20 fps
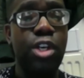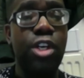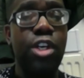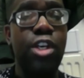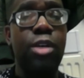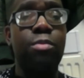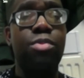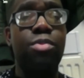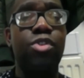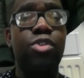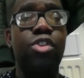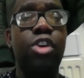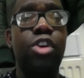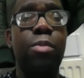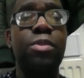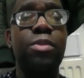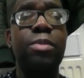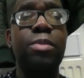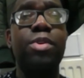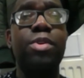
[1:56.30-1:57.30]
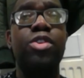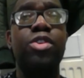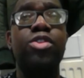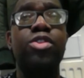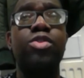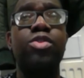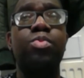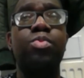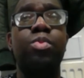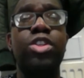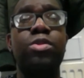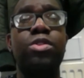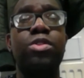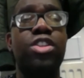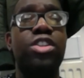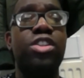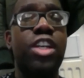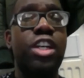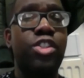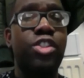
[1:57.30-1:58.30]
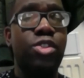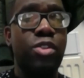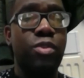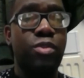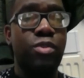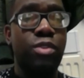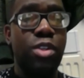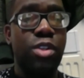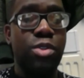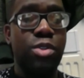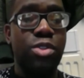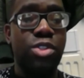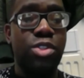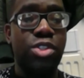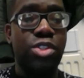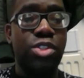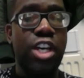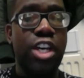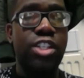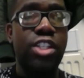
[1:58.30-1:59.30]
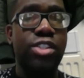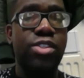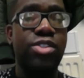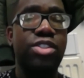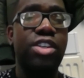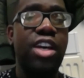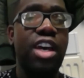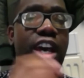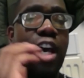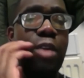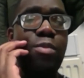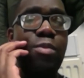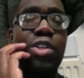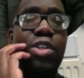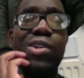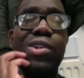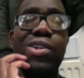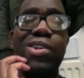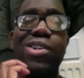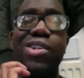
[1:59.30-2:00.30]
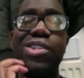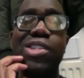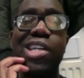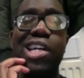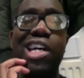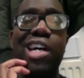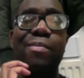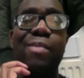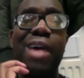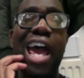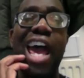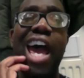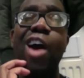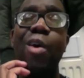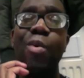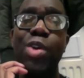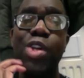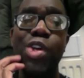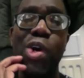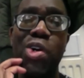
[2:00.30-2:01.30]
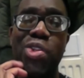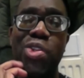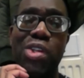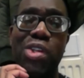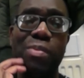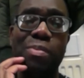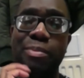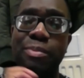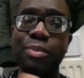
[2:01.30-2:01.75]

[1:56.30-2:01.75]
predominantly because when you look at the nature of those signings and when you look at how we got them,